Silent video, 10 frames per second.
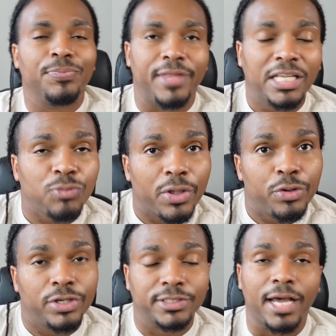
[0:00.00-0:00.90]
That's why
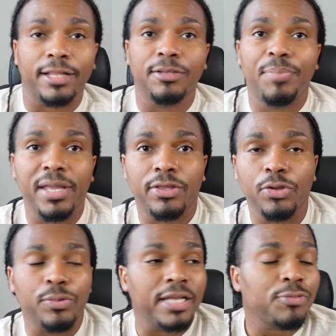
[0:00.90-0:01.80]
you decided to pick
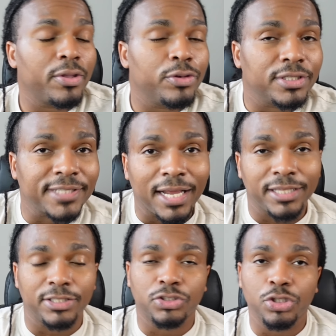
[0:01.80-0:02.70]
you. That's why you
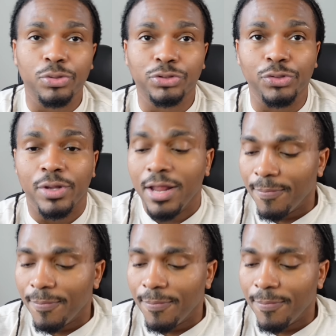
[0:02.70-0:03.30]
decided to choose you.